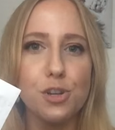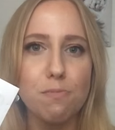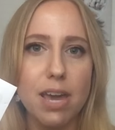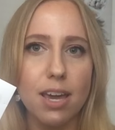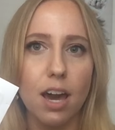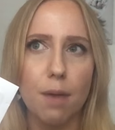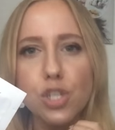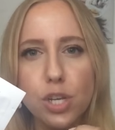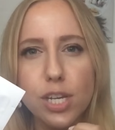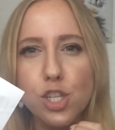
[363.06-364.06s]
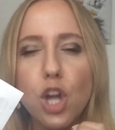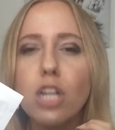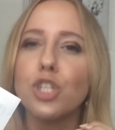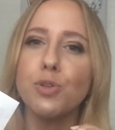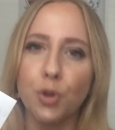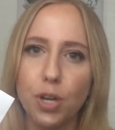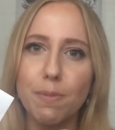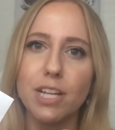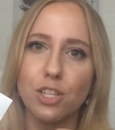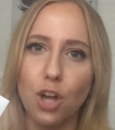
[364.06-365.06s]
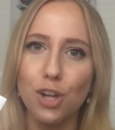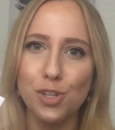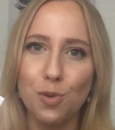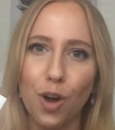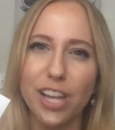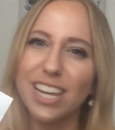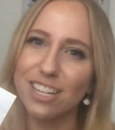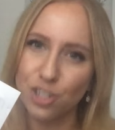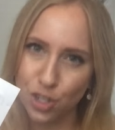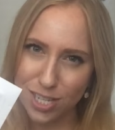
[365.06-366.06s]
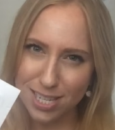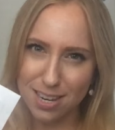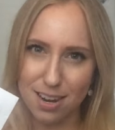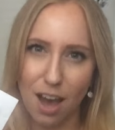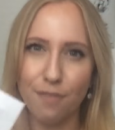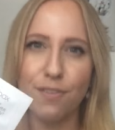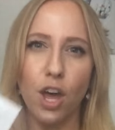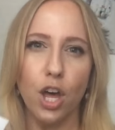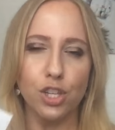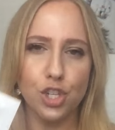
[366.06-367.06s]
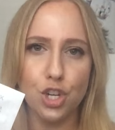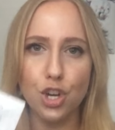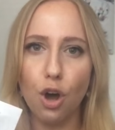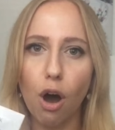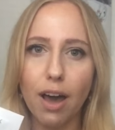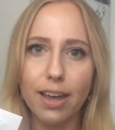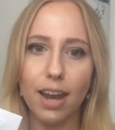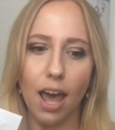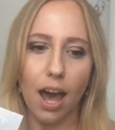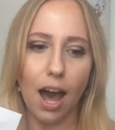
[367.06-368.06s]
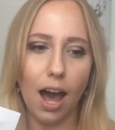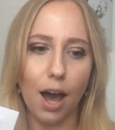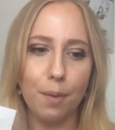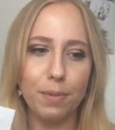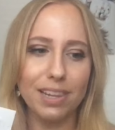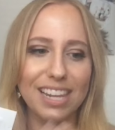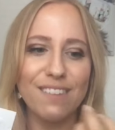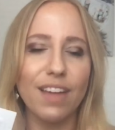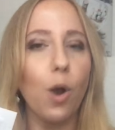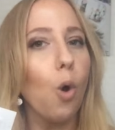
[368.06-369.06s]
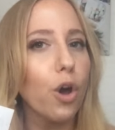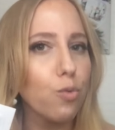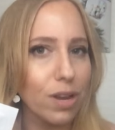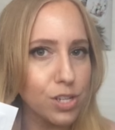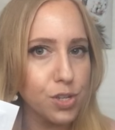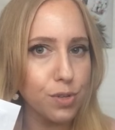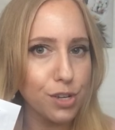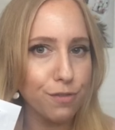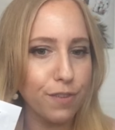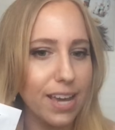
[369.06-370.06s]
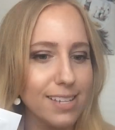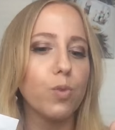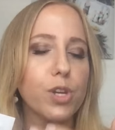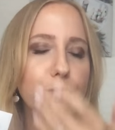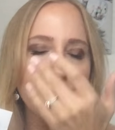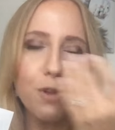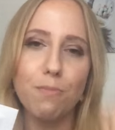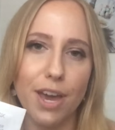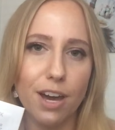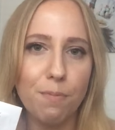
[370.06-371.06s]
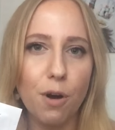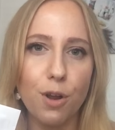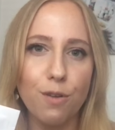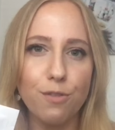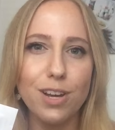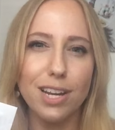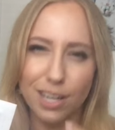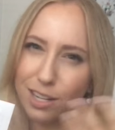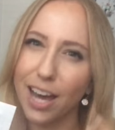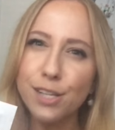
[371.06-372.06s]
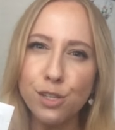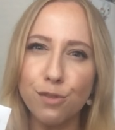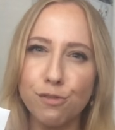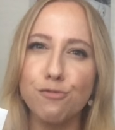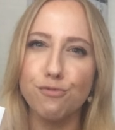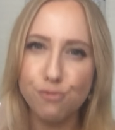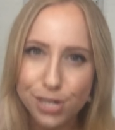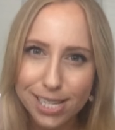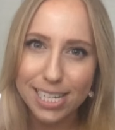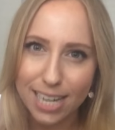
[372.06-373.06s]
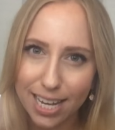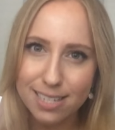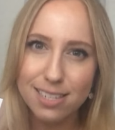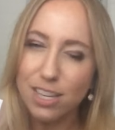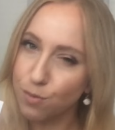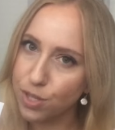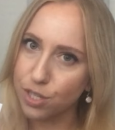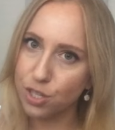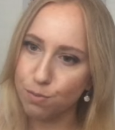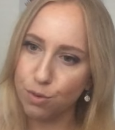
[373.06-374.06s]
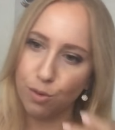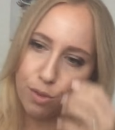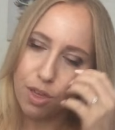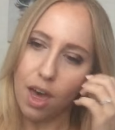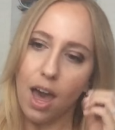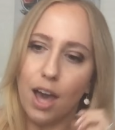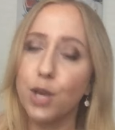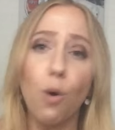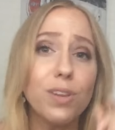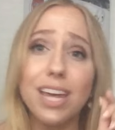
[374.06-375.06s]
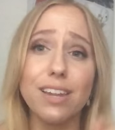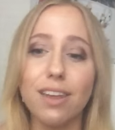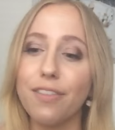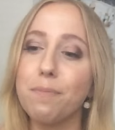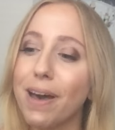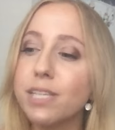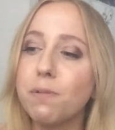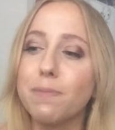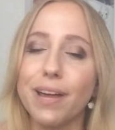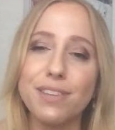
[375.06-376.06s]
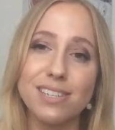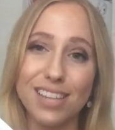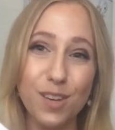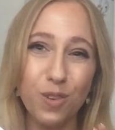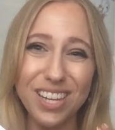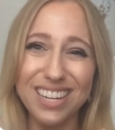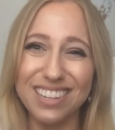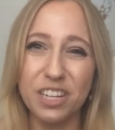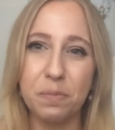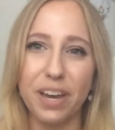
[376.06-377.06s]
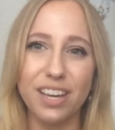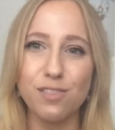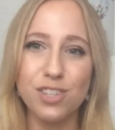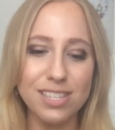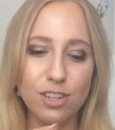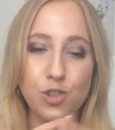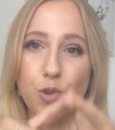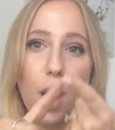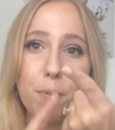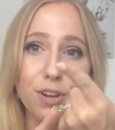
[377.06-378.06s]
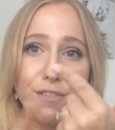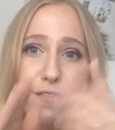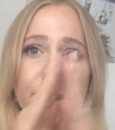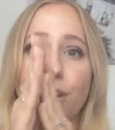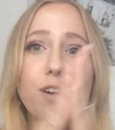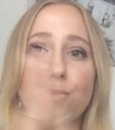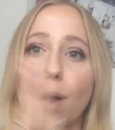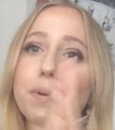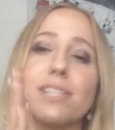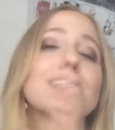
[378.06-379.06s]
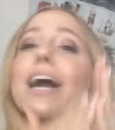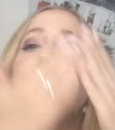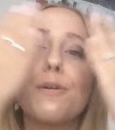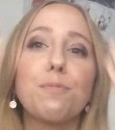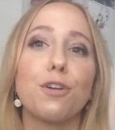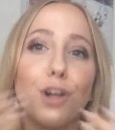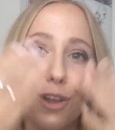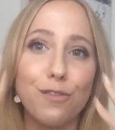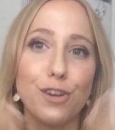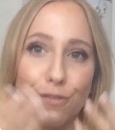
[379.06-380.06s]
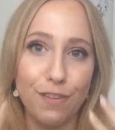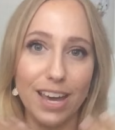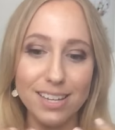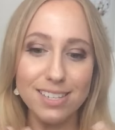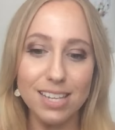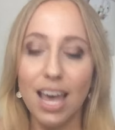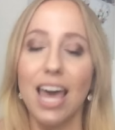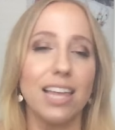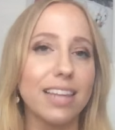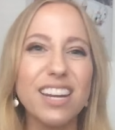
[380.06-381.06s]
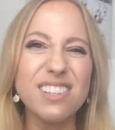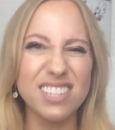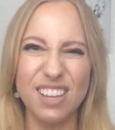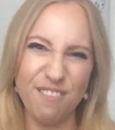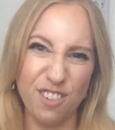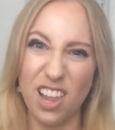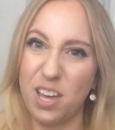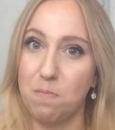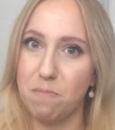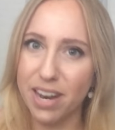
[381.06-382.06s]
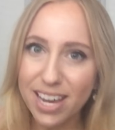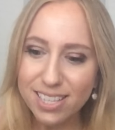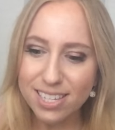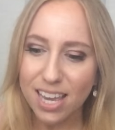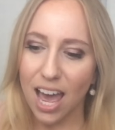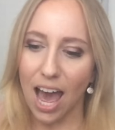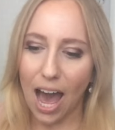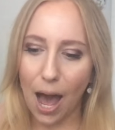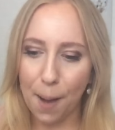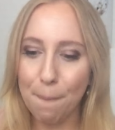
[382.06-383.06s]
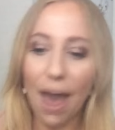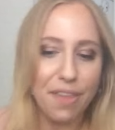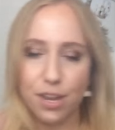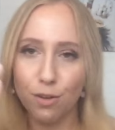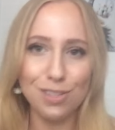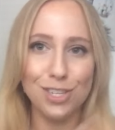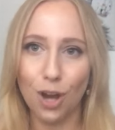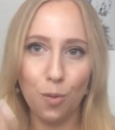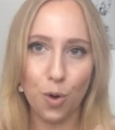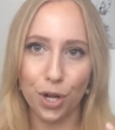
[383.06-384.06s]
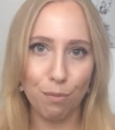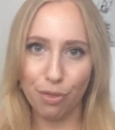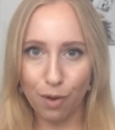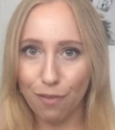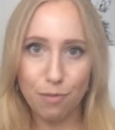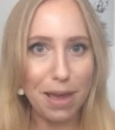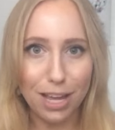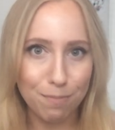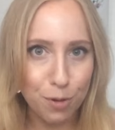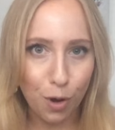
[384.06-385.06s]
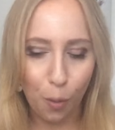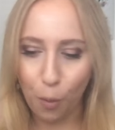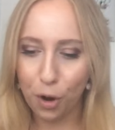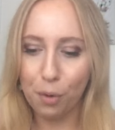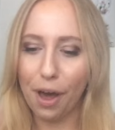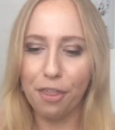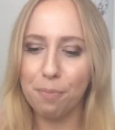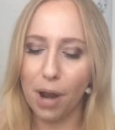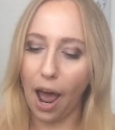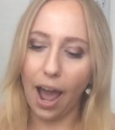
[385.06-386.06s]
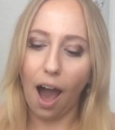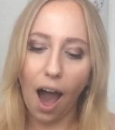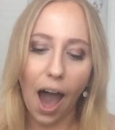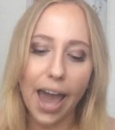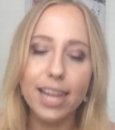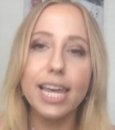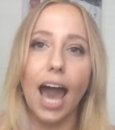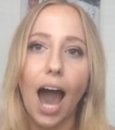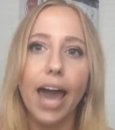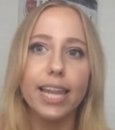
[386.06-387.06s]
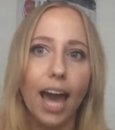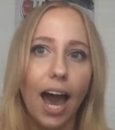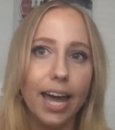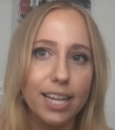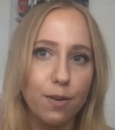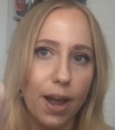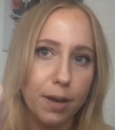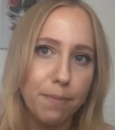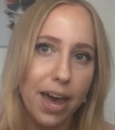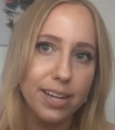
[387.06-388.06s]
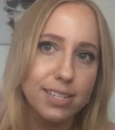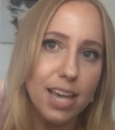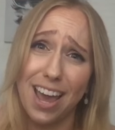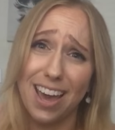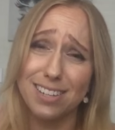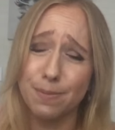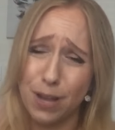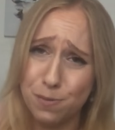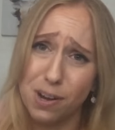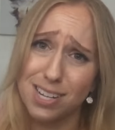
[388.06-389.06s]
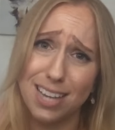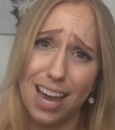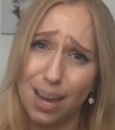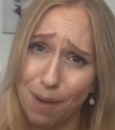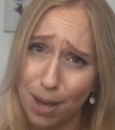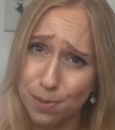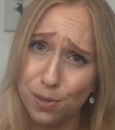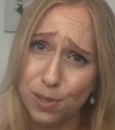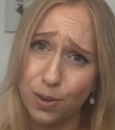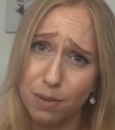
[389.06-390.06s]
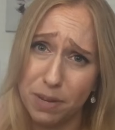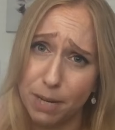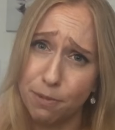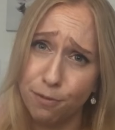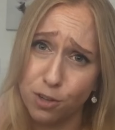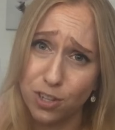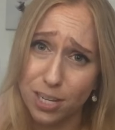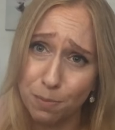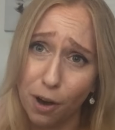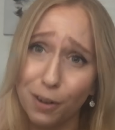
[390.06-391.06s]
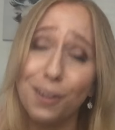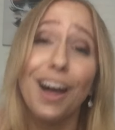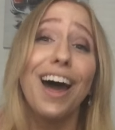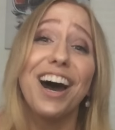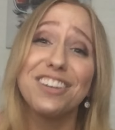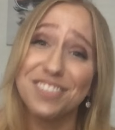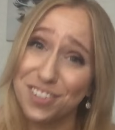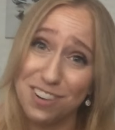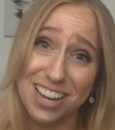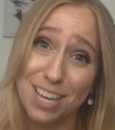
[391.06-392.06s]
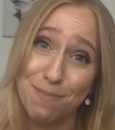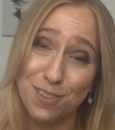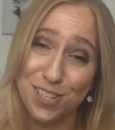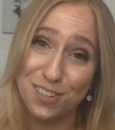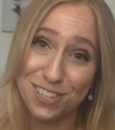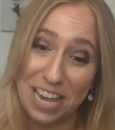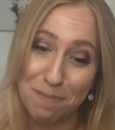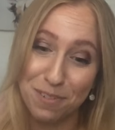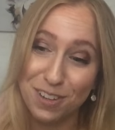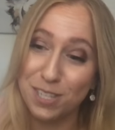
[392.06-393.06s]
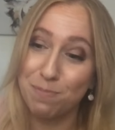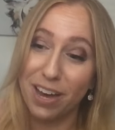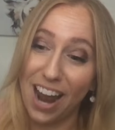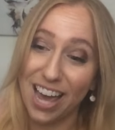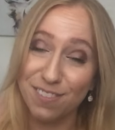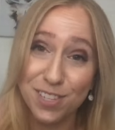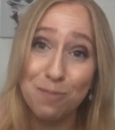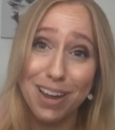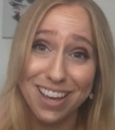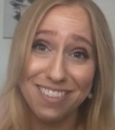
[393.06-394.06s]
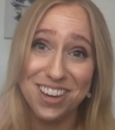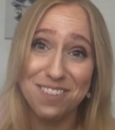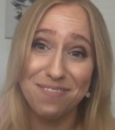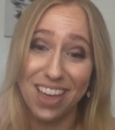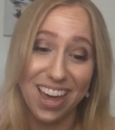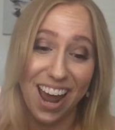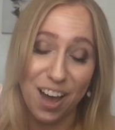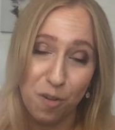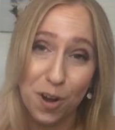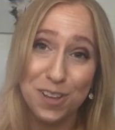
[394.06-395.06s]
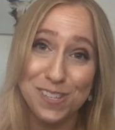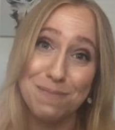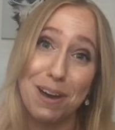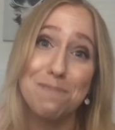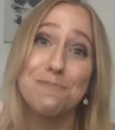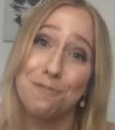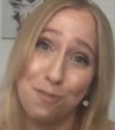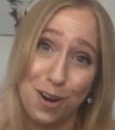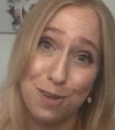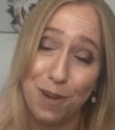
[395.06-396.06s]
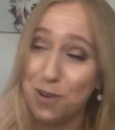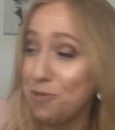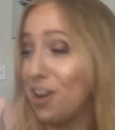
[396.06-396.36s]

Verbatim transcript: your makeup, it's not too creamy, it's not too oily, it's just enough to not... leave that oil residue on your face. When you put your makeup on over it, it glides over really nicely and really smooth. You only, and the best part about this is that you only need a little bit. You just need a drop on your finger, rub it together, put it all over your face, let it sit for like a minute, and then you can start working with whatever makeup you want to work with. But I highly, highly, highly recommend, and Smashbox, I am absolutely going to pick up a full-size bottle. I'm sorry I keep using your samples, but I have so many of them that I want to use them up before I go buy your